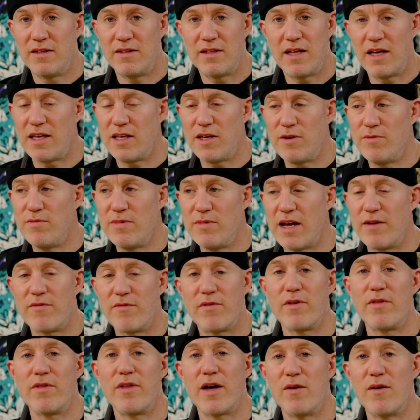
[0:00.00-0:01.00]
that you
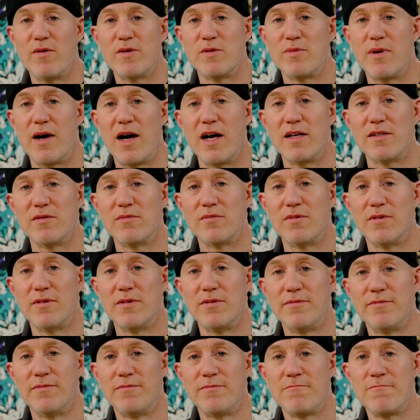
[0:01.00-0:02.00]
never thought was possible.